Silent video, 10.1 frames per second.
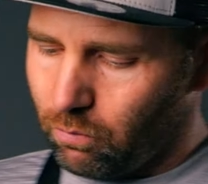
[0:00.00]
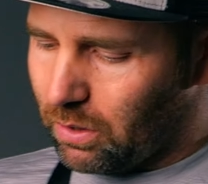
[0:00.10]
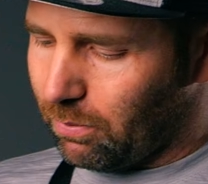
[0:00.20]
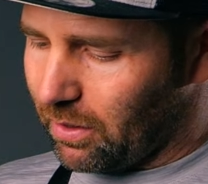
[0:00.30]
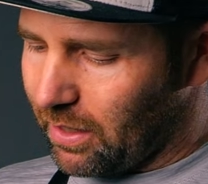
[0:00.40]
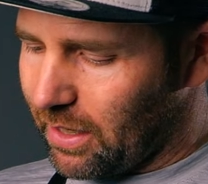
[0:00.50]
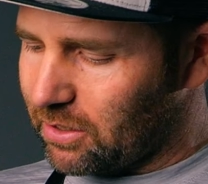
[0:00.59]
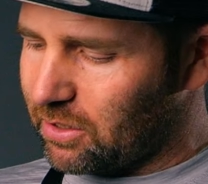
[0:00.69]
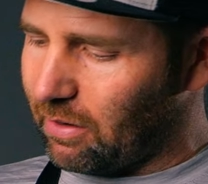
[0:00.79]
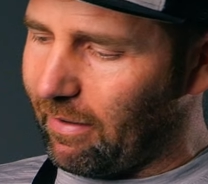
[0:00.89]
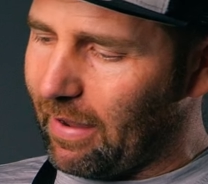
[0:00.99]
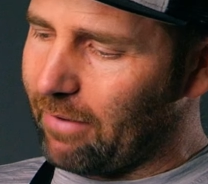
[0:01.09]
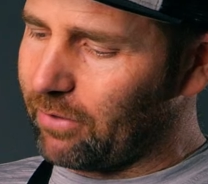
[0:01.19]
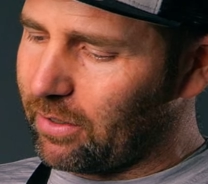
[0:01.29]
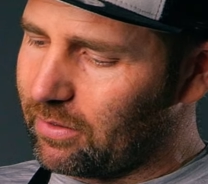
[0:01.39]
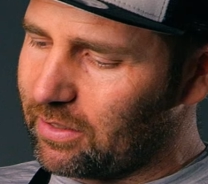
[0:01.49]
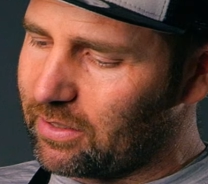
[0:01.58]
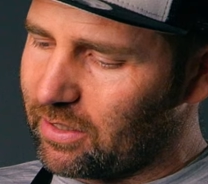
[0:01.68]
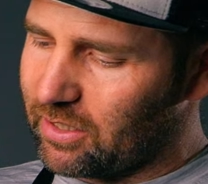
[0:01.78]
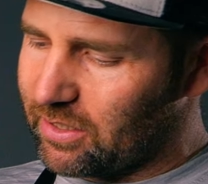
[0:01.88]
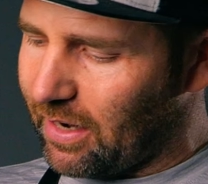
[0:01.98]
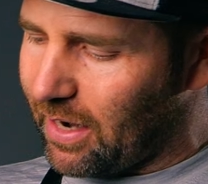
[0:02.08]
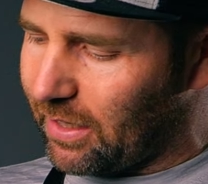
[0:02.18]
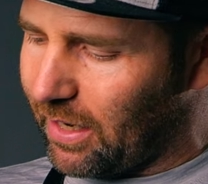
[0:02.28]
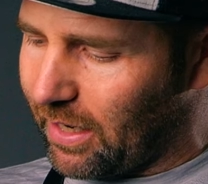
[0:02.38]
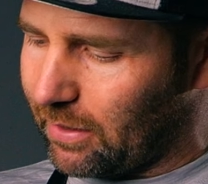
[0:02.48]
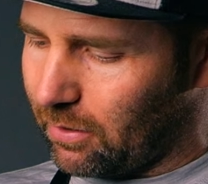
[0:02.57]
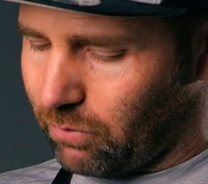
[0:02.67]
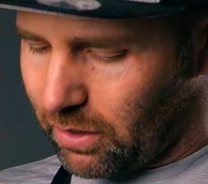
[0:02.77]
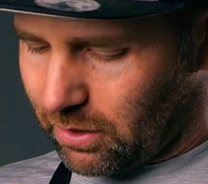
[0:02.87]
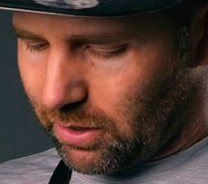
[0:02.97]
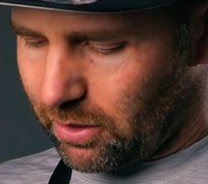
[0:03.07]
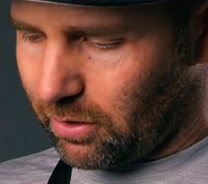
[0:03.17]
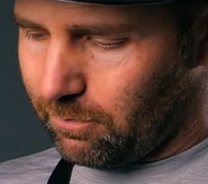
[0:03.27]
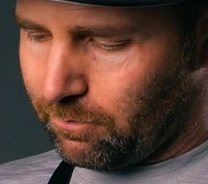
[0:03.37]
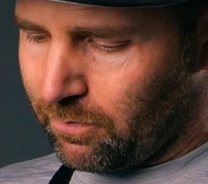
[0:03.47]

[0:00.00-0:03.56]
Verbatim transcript: Weebill S. I have it on this side handle right here.